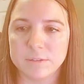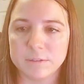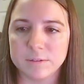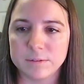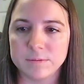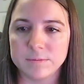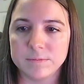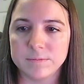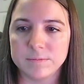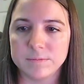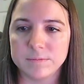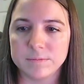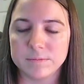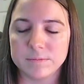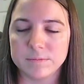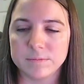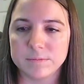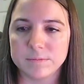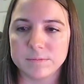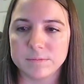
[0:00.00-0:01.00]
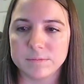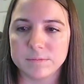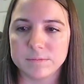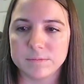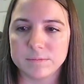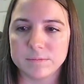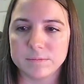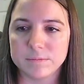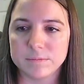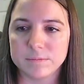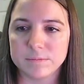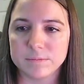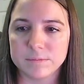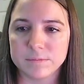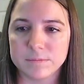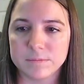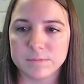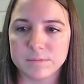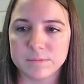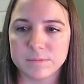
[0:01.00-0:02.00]

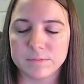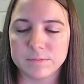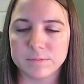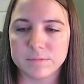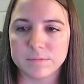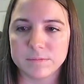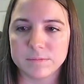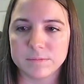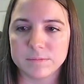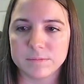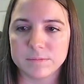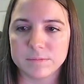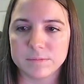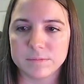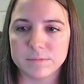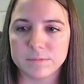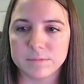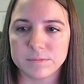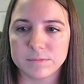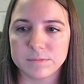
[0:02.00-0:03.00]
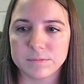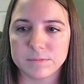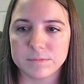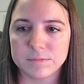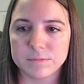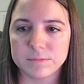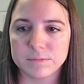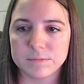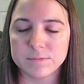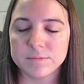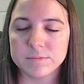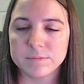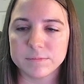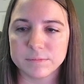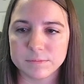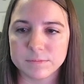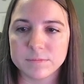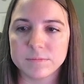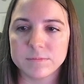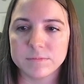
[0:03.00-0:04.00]

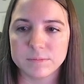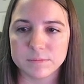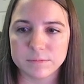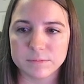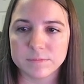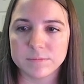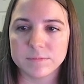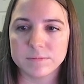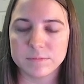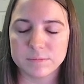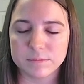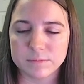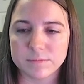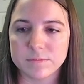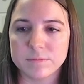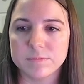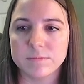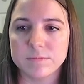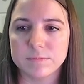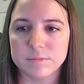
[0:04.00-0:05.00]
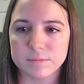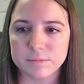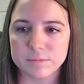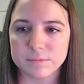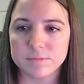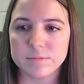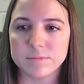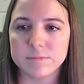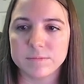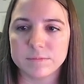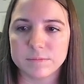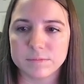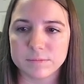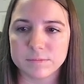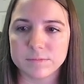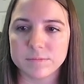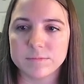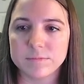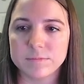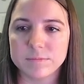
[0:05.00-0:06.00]

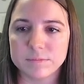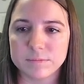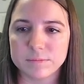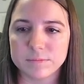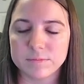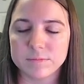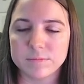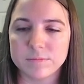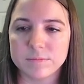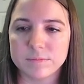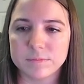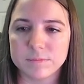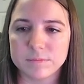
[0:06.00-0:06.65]
The person shown says nothing.